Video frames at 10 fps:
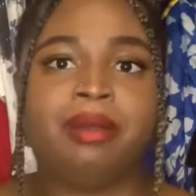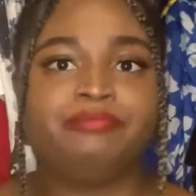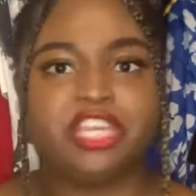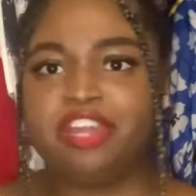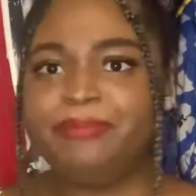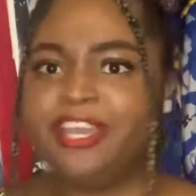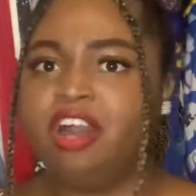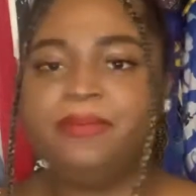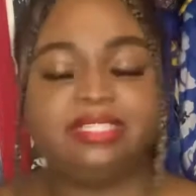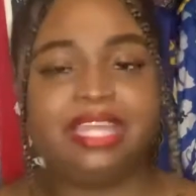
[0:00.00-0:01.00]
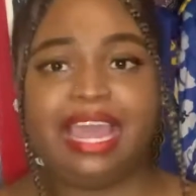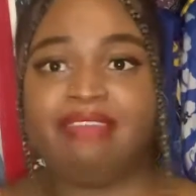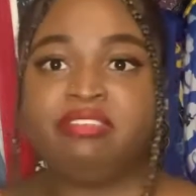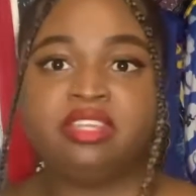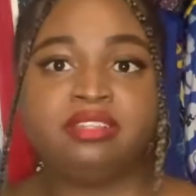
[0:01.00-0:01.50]
you know, be open to
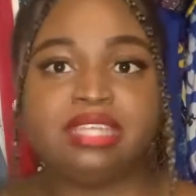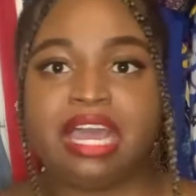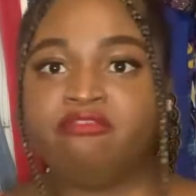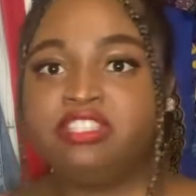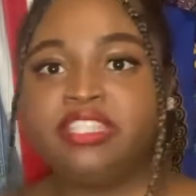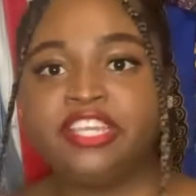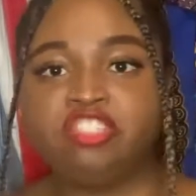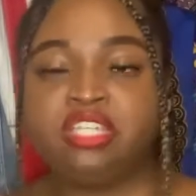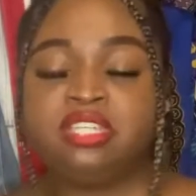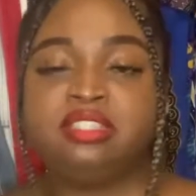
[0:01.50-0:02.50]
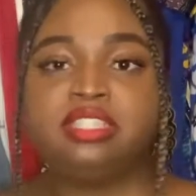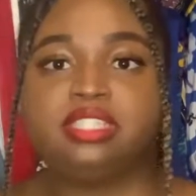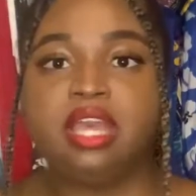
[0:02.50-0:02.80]
having those conversations,